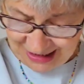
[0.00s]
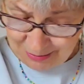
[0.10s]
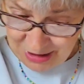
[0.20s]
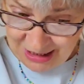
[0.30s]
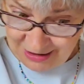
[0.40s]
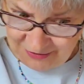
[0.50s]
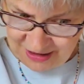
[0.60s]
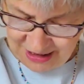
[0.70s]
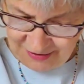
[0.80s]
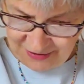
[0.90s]
I may have
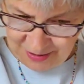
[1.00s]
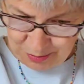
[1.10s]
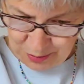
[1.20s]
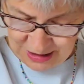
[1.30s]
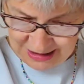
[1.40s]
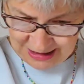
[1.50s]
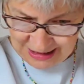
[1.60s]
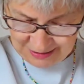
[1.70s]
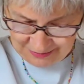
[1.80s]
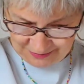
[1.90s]
to give up, we'll
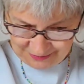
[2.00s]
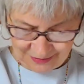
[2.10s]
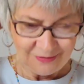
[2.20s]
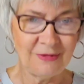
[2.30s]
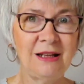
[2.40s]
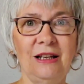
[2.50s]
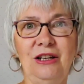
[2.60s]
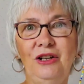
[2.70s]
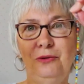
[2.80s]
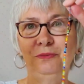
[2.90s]
see.
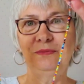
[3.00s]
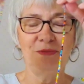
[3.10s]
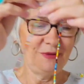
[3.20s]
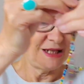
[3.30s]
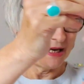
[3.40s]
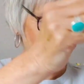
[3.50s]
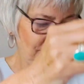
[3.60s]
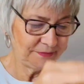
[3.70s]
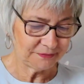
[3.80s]
No, done.